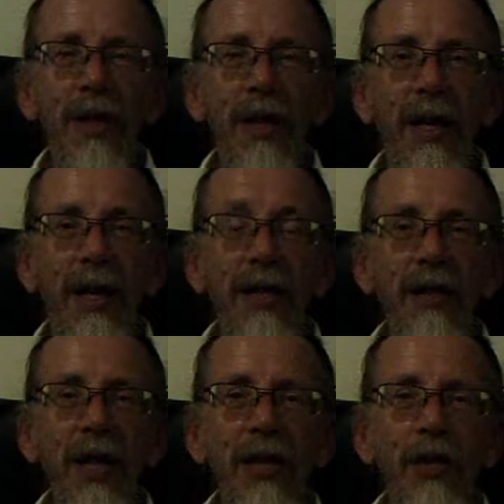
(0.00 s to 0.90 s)
an
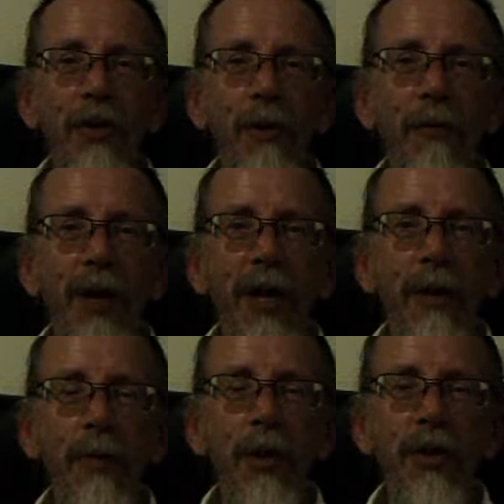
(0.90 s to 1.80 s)
extension of their
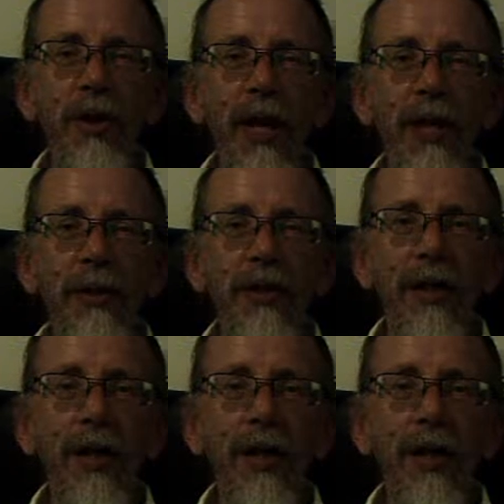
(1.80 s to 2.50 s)
personality.